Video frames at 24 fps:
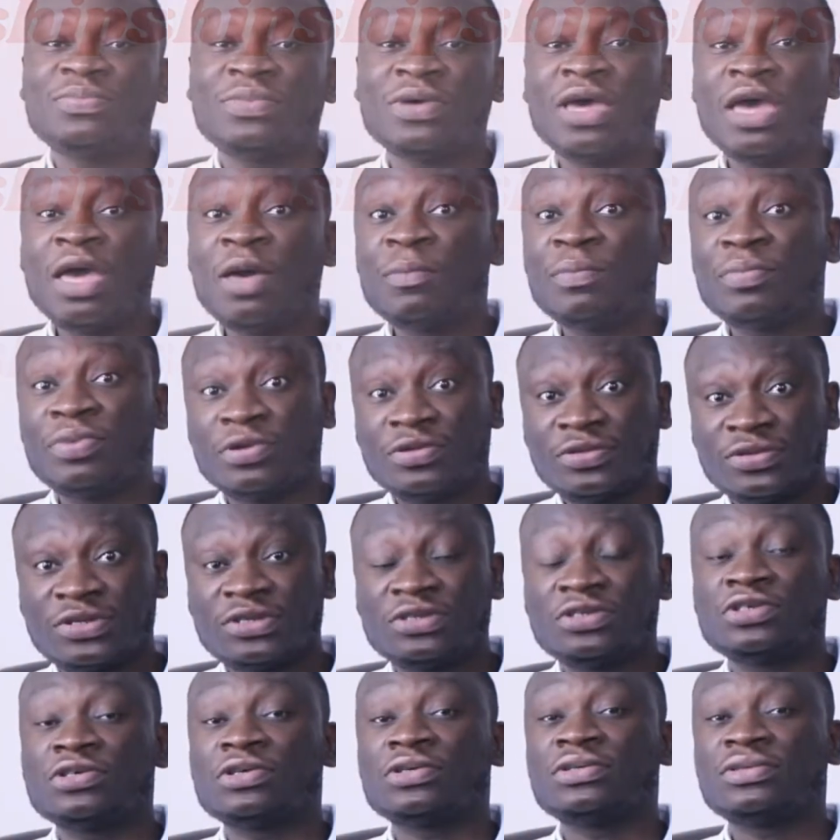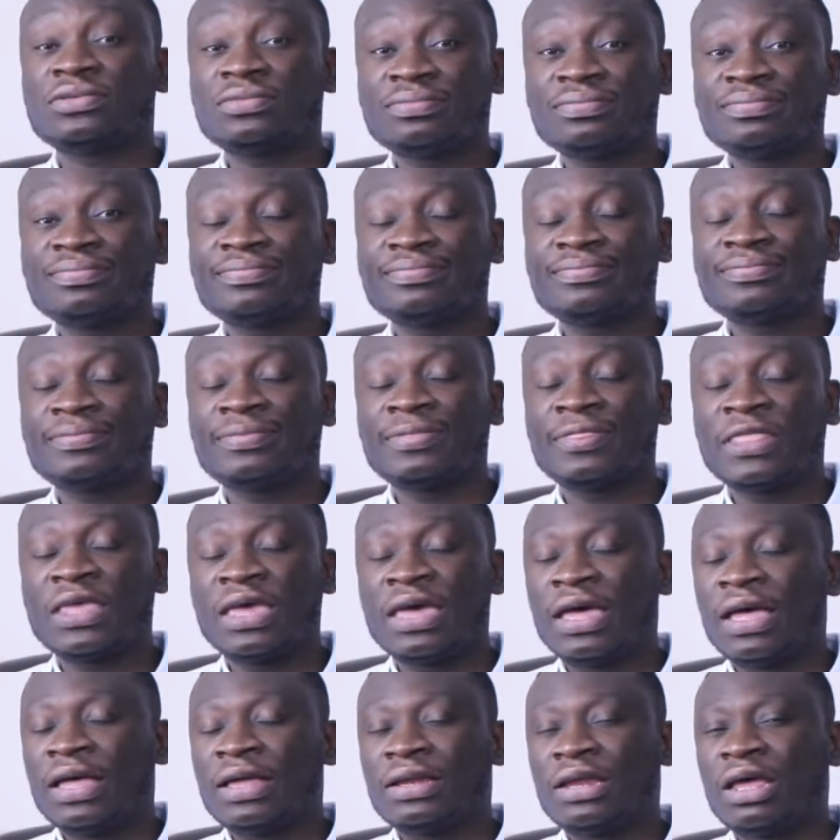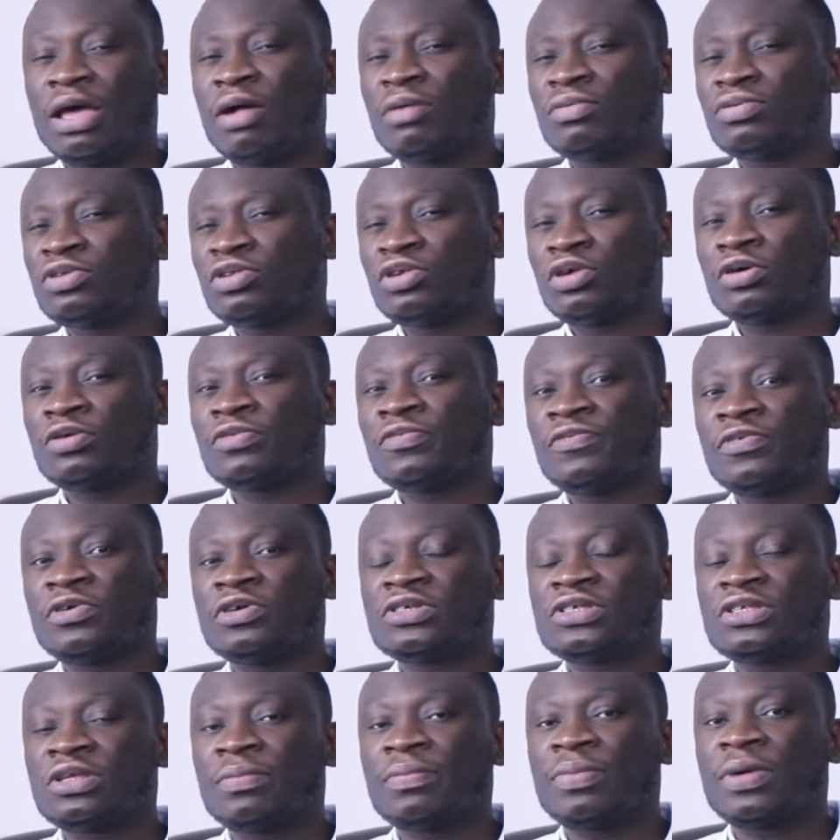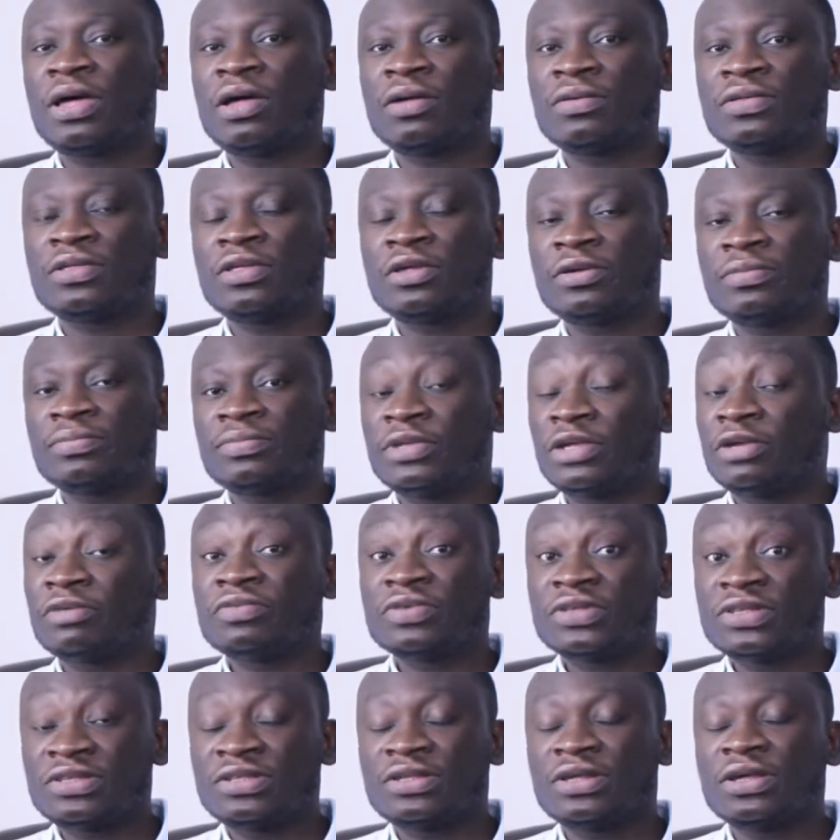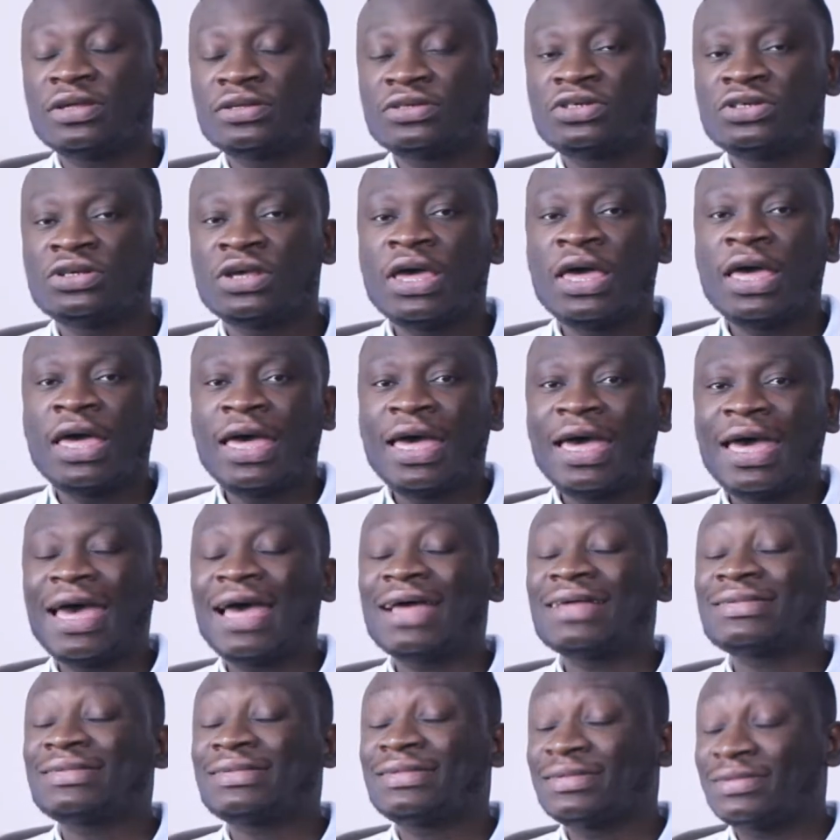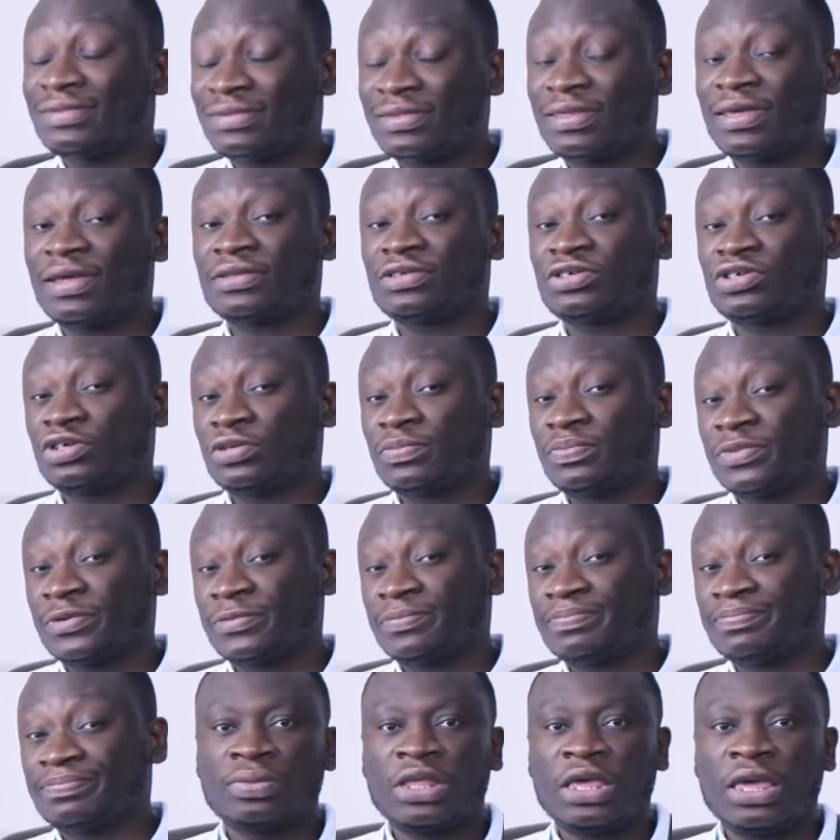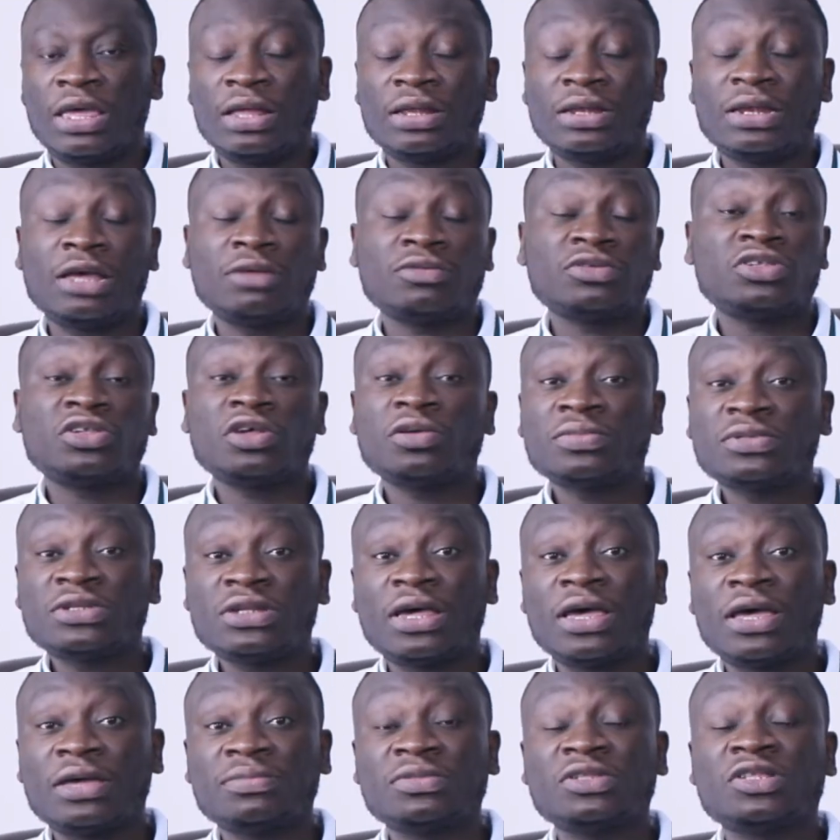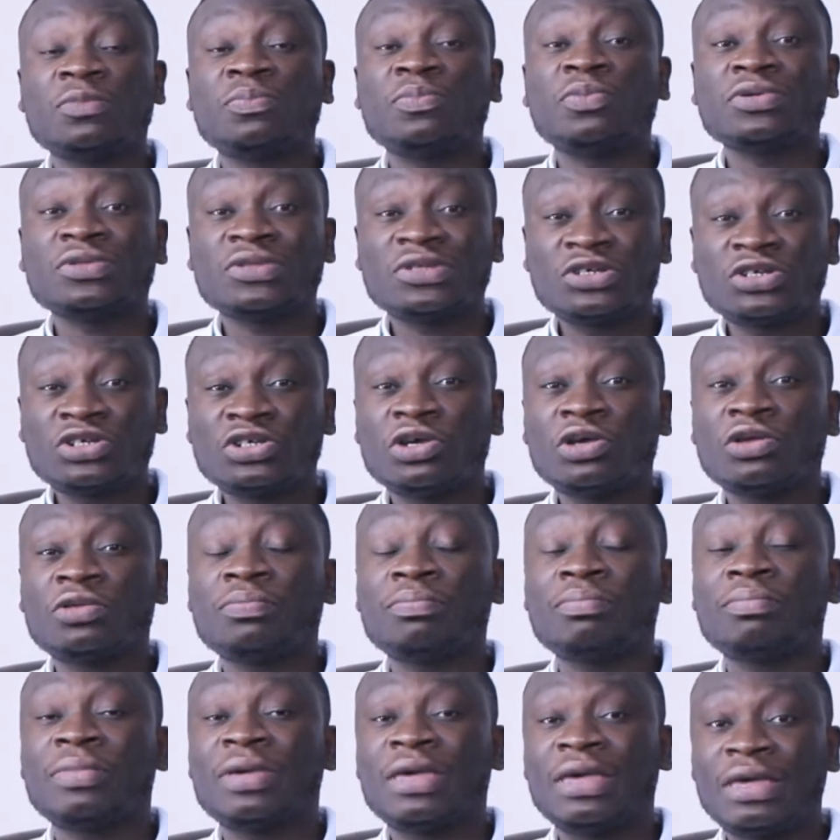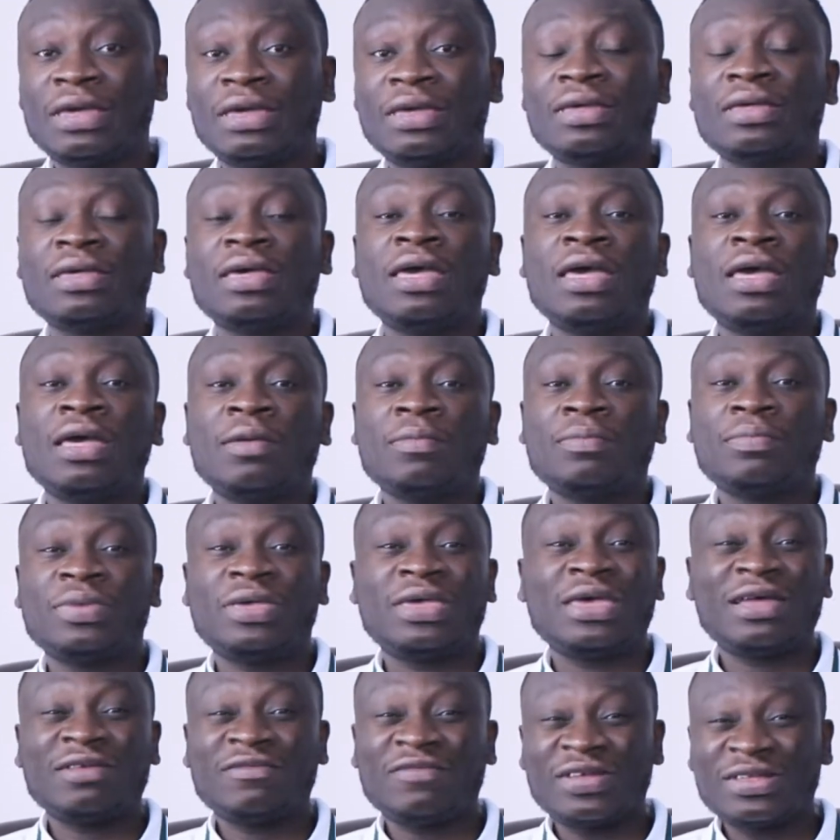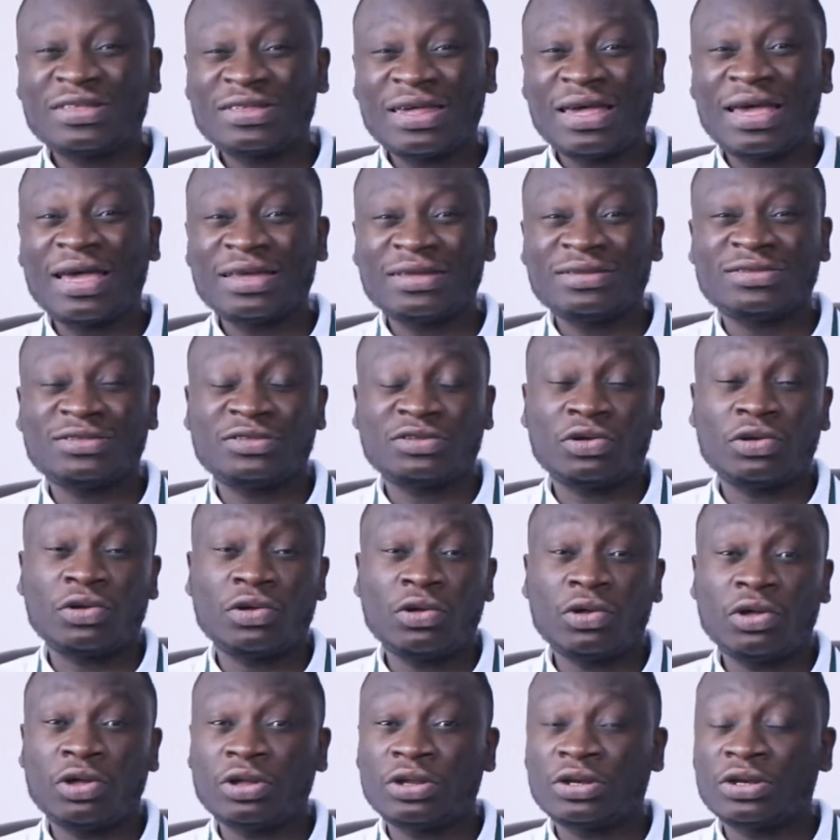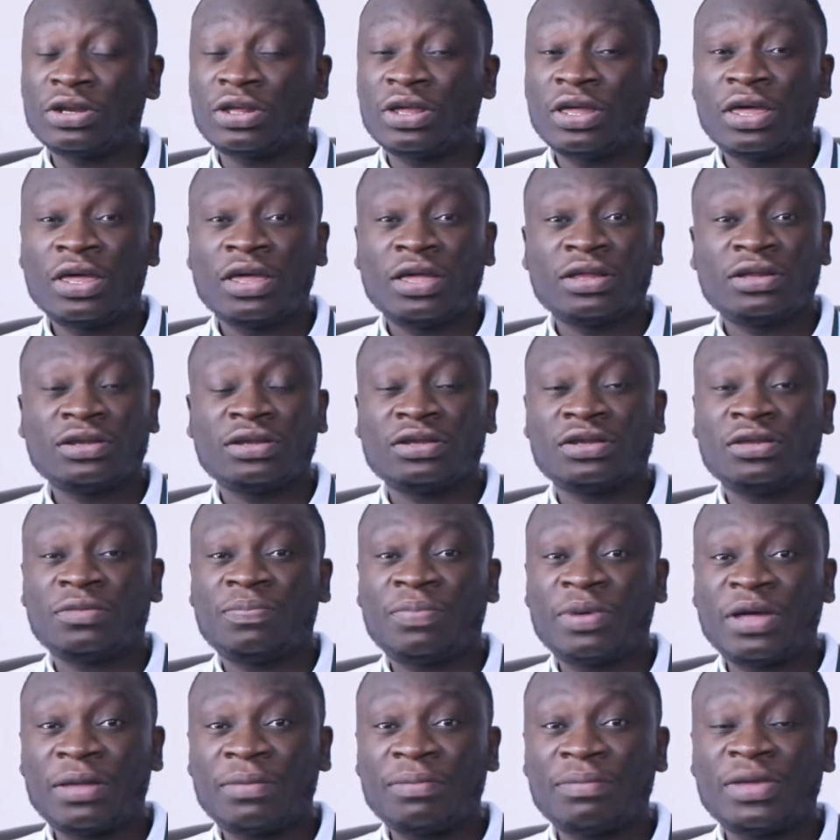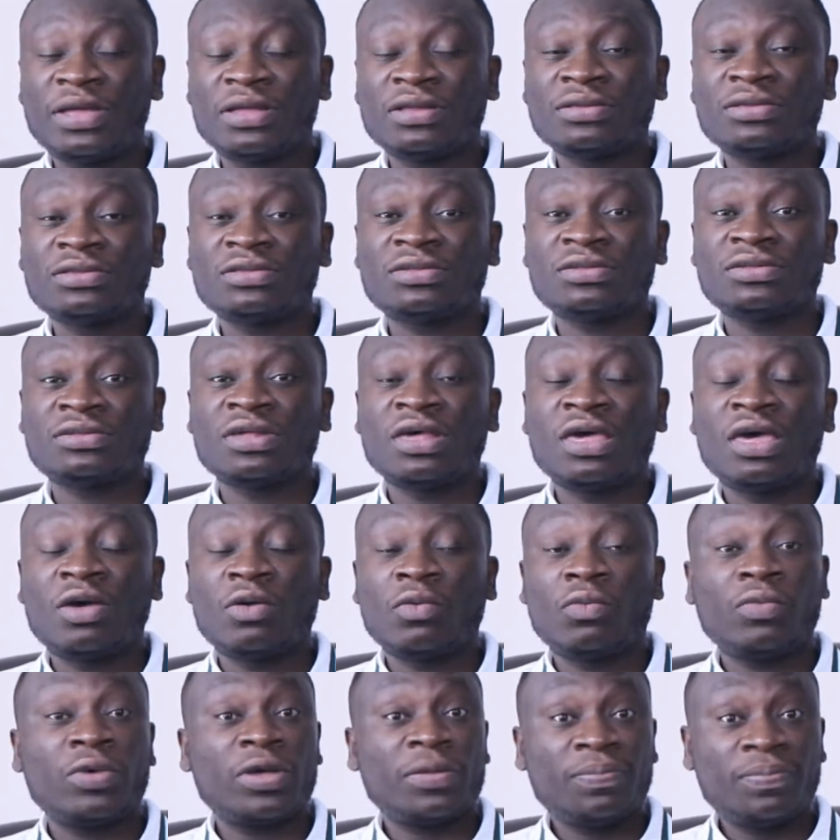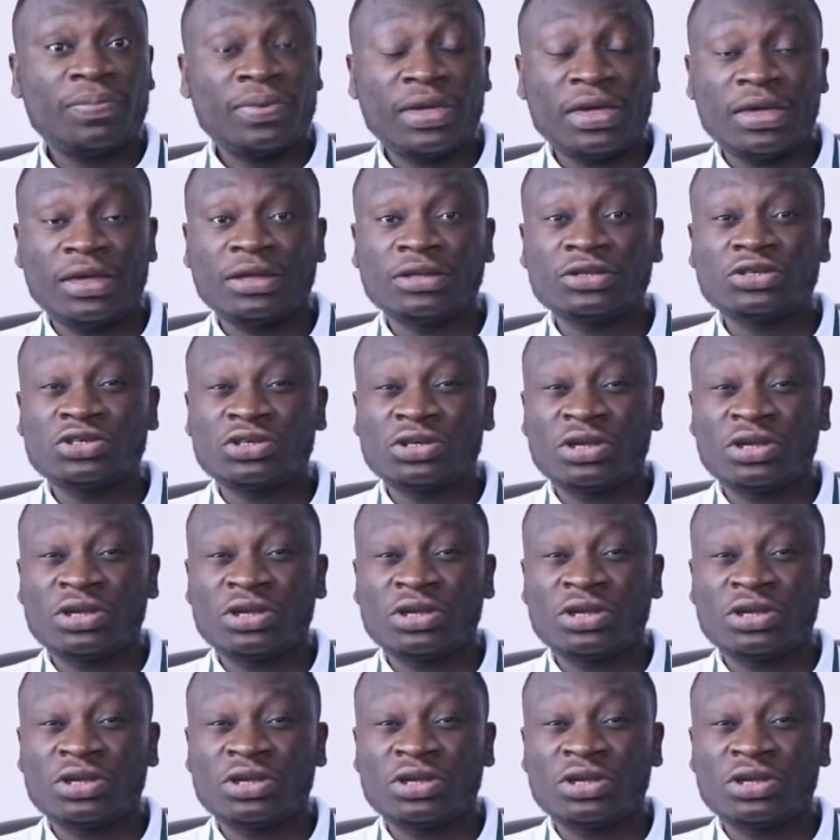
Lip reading: position? Now, I'll talk first about a research assistantship. Now, sometimes the position may be advertised on the department's web page,